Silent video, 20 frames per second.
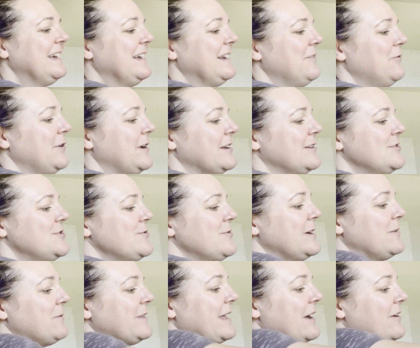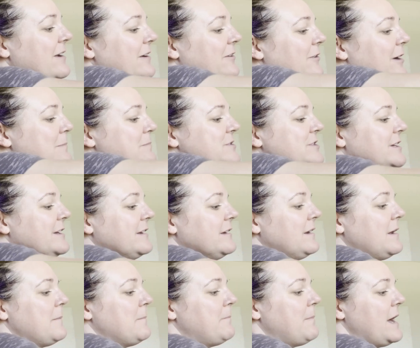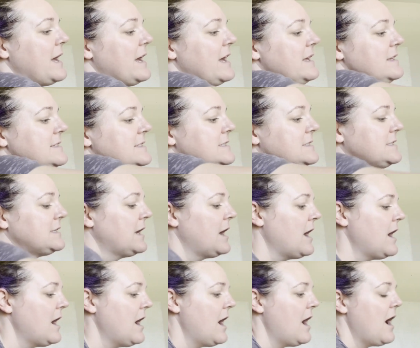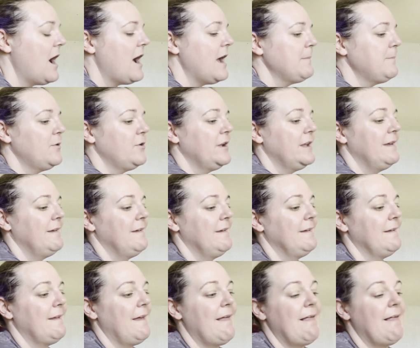If we can do it without interruption, but I put in